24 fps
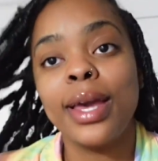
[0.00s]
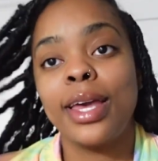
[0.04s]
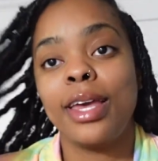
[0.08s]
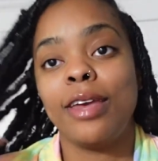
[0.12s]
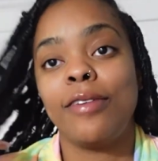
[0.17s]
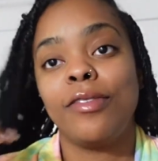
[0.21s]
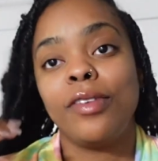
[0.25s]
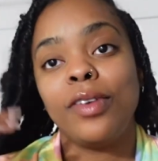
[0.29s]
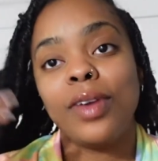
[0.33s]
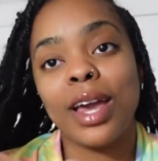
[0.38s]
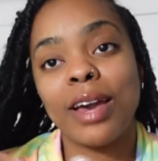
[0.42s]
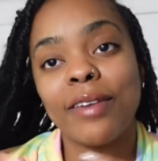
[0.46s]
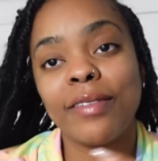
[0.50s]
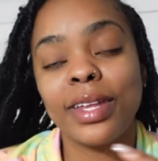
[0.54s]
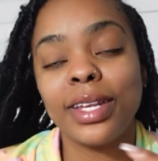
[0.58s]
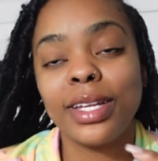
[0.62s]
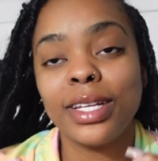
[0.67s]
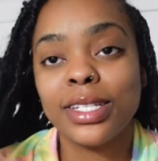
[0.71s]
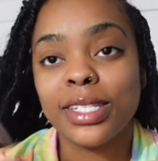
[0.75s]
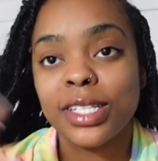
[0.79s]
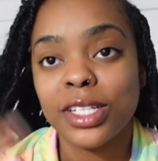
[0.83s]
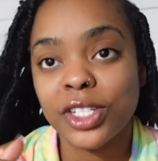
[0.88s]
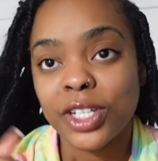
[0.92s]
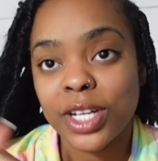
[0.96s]
If you have any
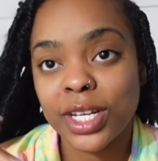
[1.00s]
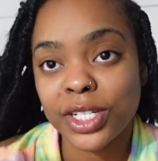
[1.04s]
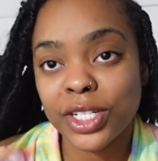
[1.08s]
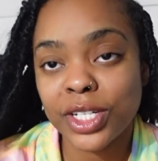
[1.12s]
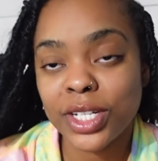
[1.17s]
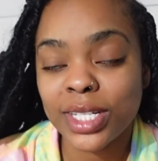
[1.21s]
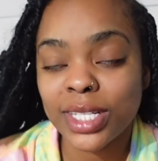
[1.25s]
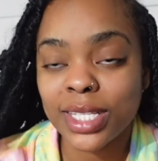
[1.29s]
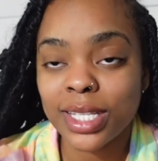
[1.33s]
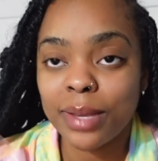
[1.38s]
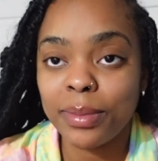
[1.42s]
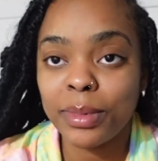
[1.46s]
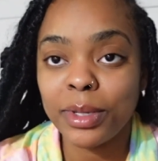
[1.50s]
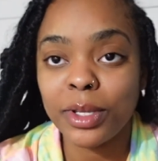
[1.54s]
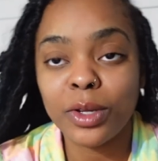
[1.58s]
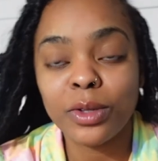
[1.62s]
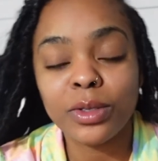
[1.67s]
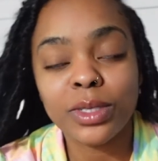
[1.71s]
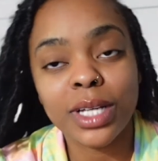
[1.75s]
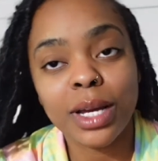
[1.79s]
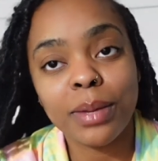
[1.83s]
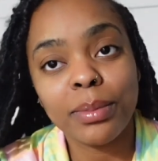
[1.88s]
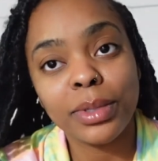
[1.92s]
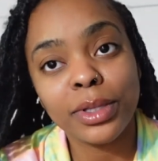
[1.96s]
suggestions, let me know
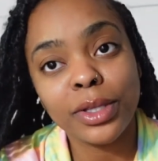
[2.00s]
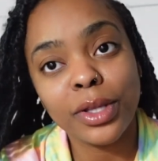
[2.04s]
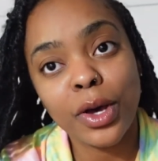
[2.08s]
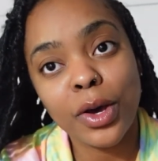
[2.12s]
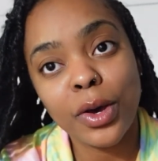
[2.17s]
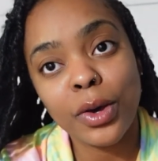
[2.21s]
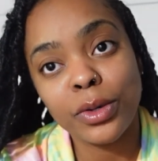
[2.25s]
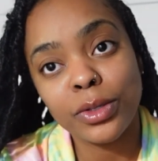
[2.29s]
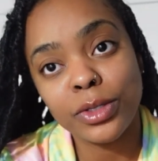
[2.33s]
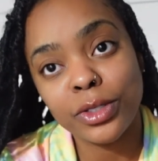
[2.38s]
down below.